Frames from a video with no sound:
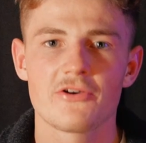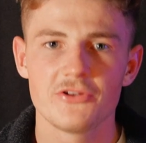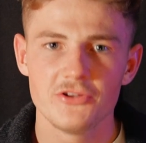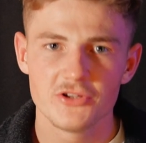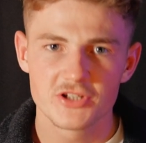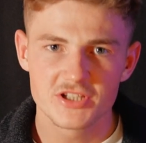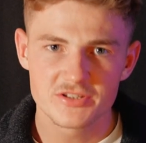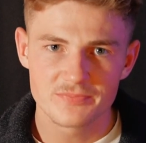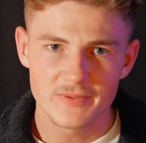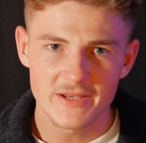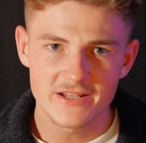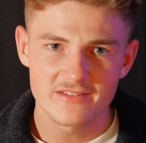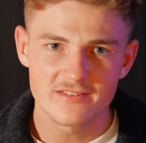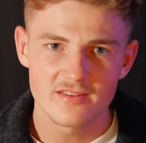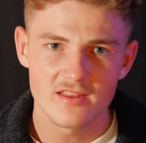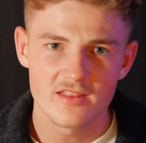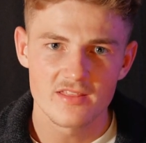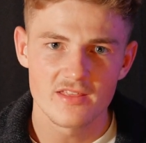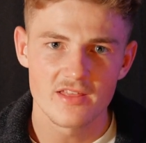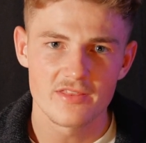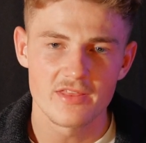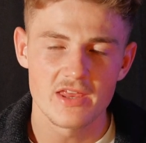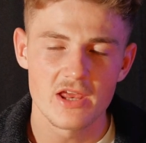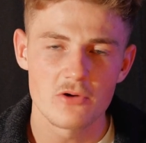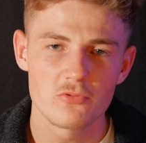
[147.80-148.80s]
can you
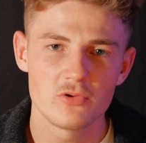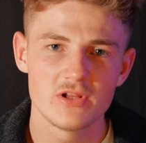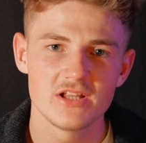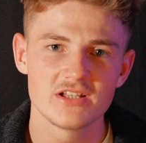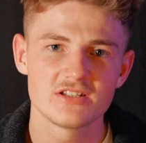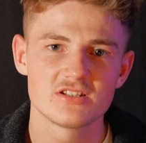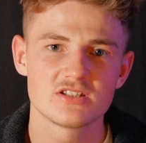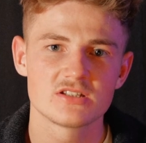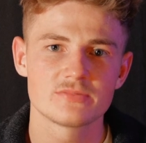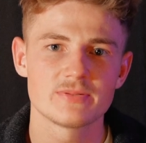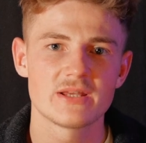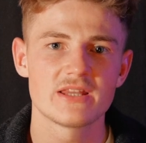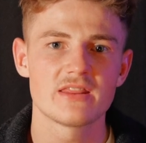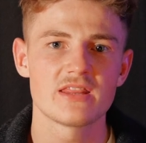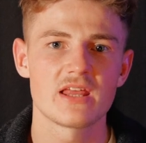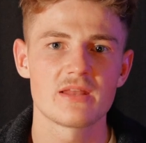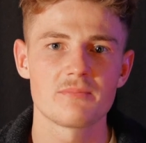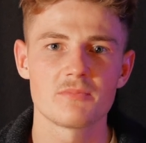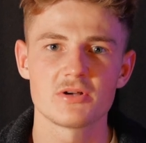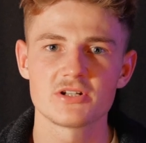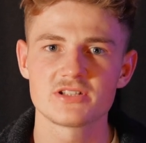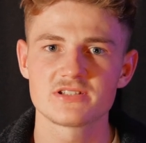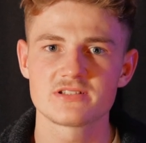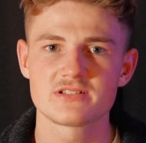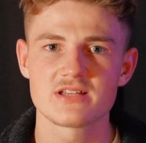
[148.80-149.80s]
expect that they are willing to spend
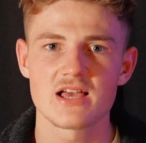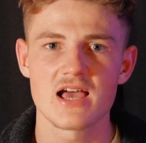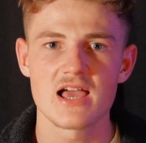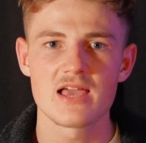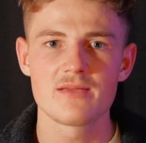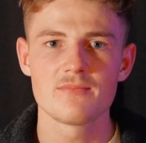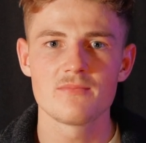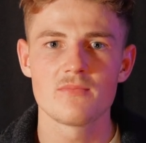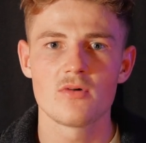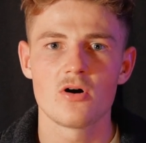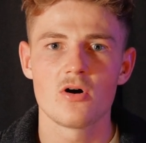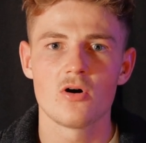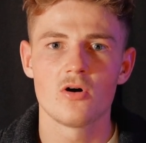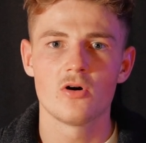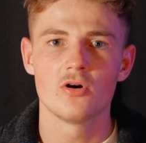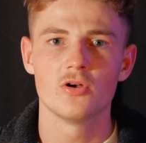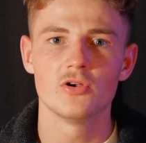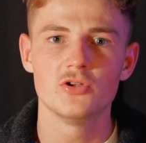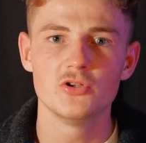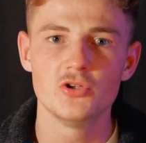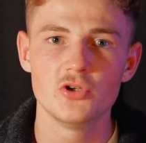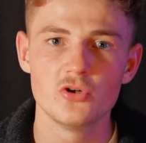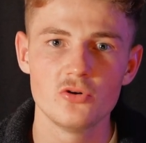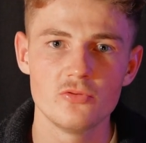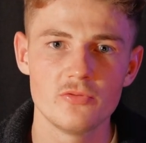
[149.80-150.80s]
that much time
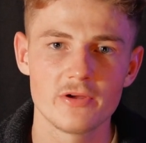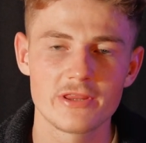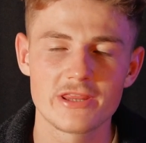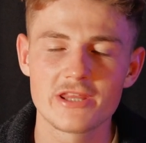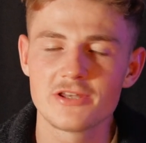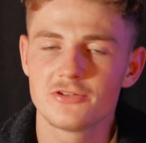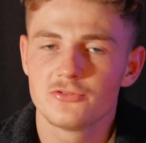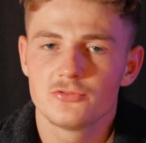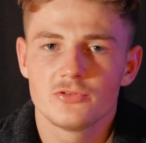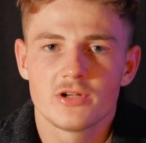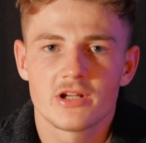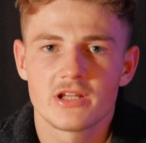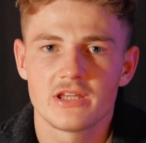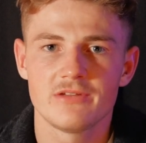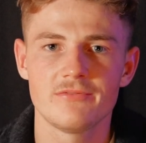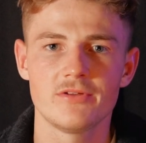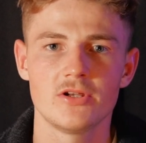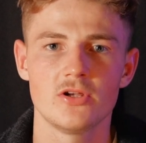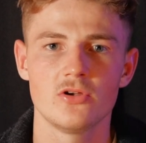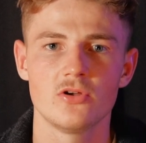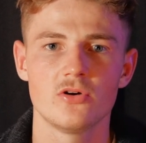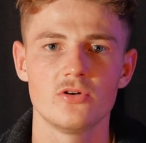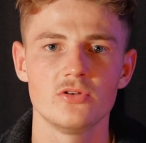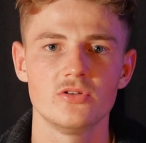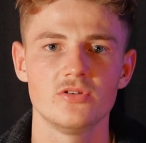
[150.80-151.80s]
on you when they do not
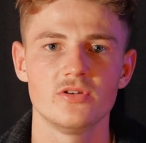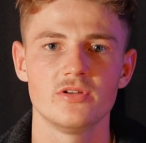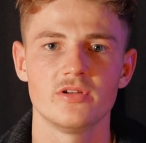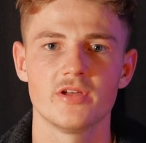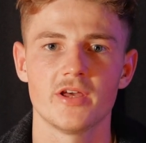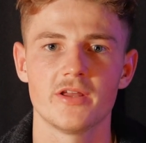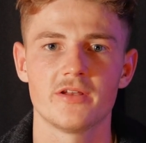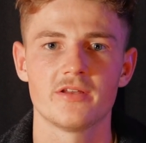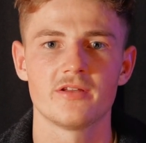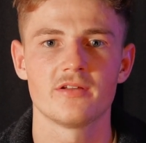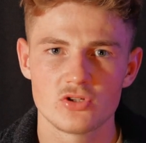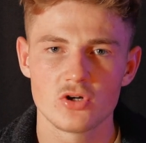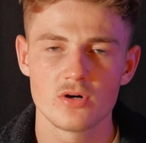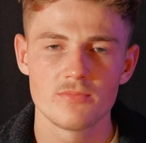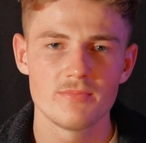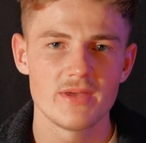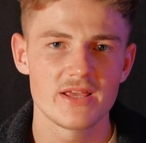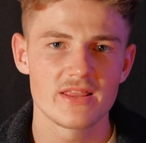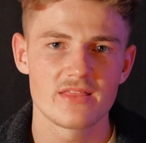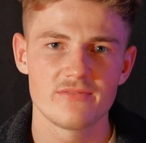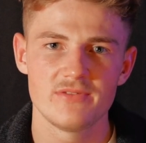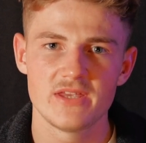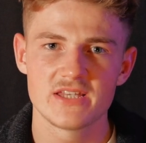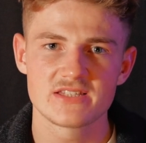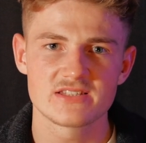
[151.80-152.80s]
even know you yet? Don't
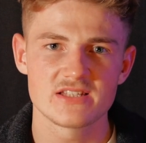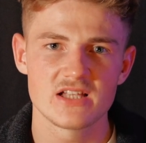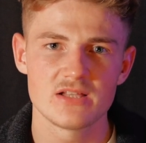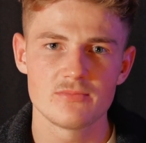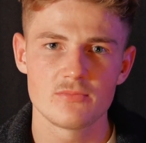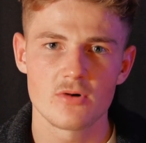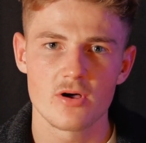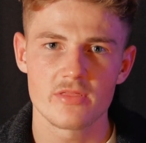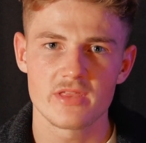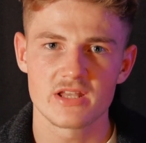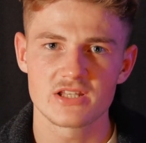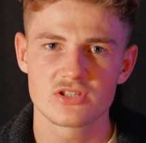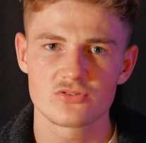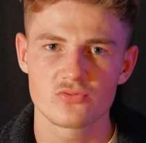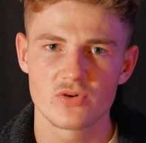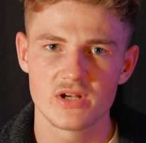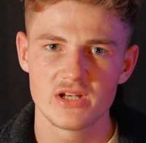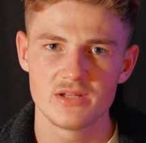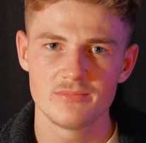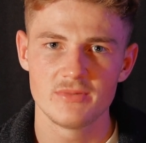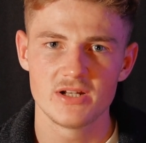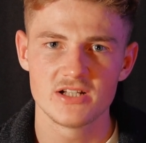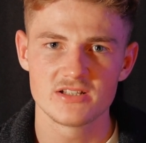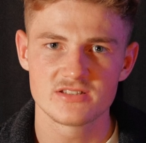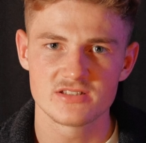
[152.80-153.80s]
make the VSL more than
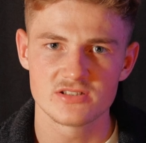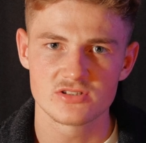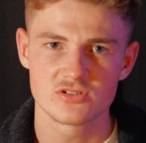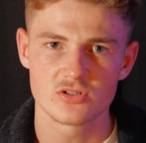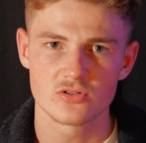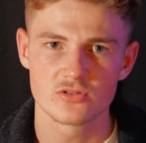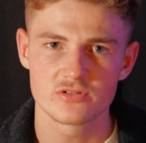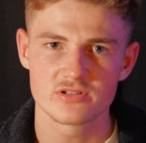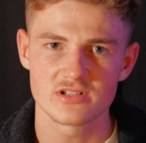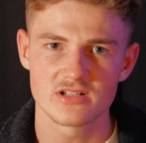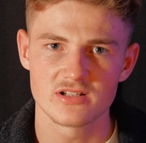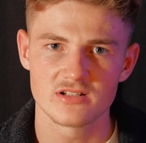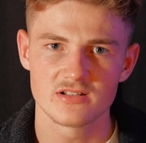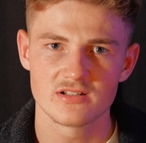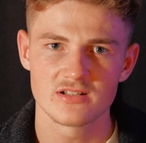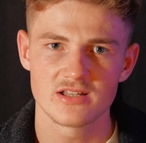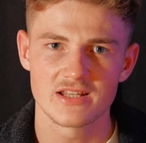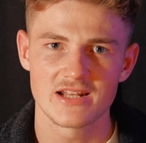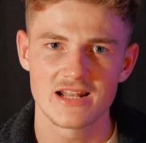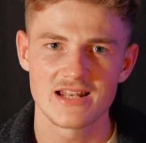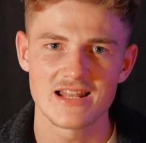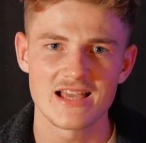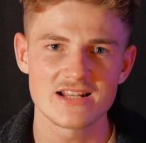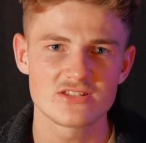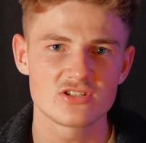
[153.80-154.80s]
20 minutes in total,
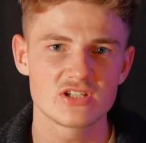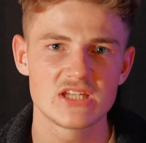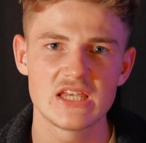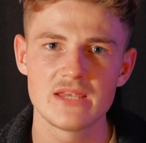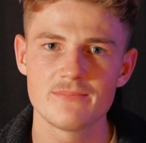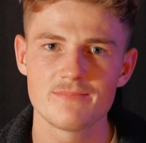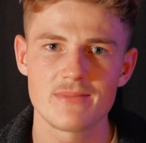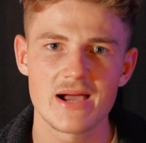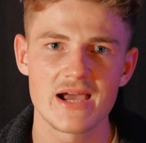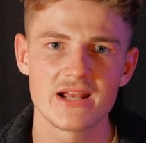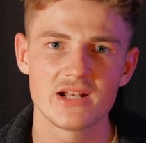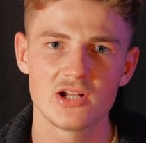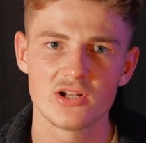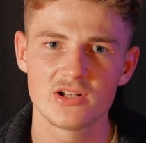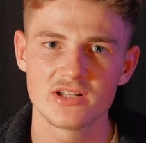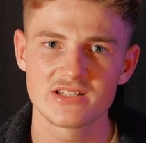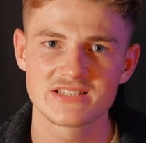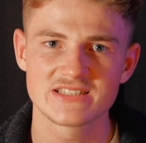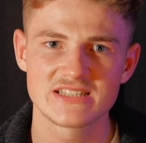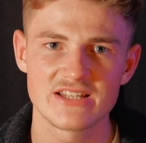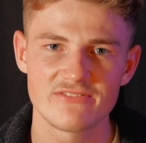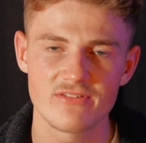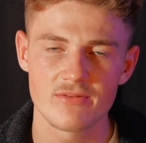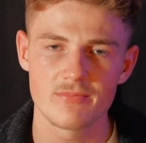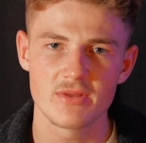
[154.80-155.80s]
and I like to keep mine under
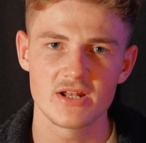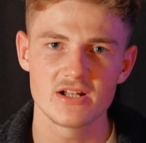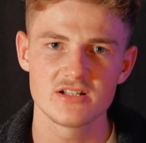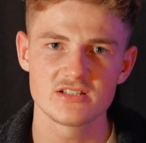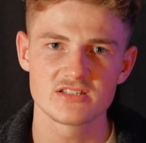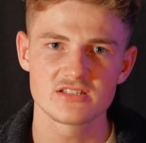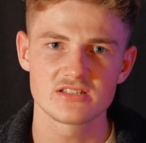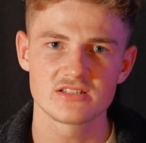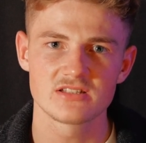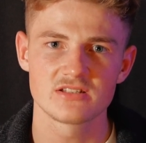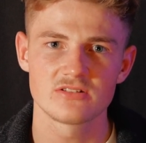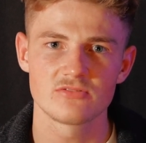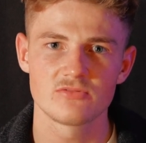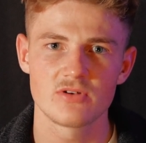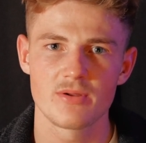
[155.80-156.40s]
7 minutes.